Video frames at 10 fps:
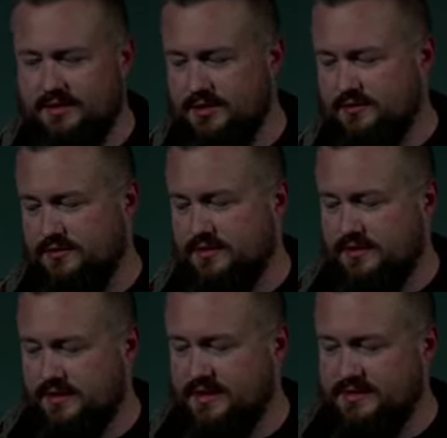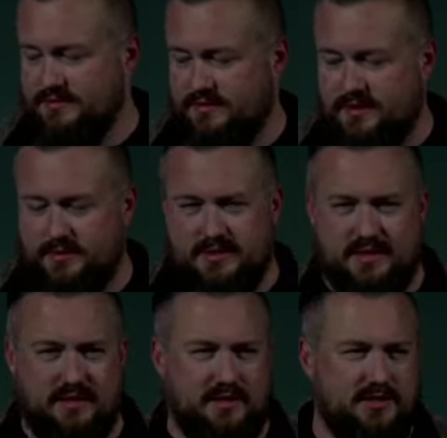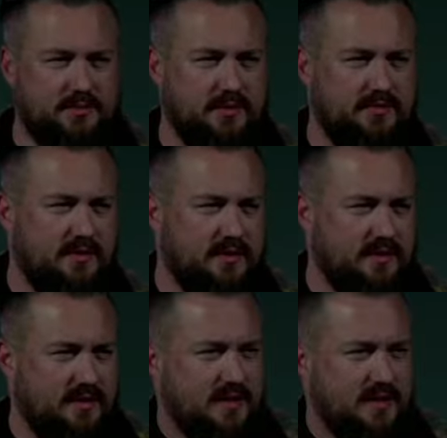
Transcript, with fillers: over in our kids' environments, and that's super fun.